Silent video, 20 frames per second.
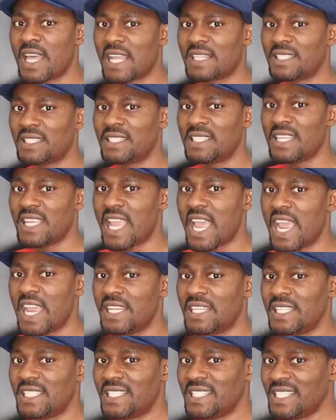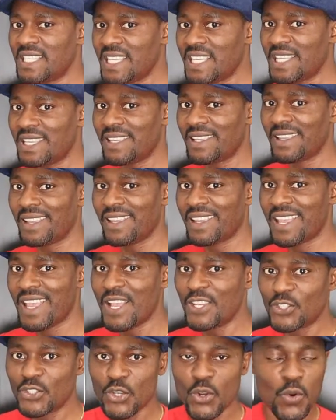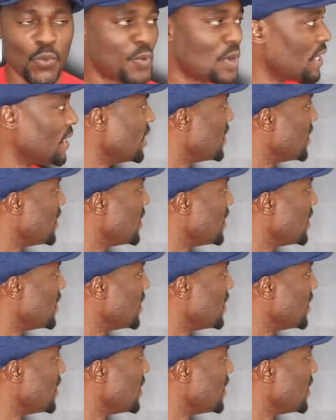That's dA dt. So we're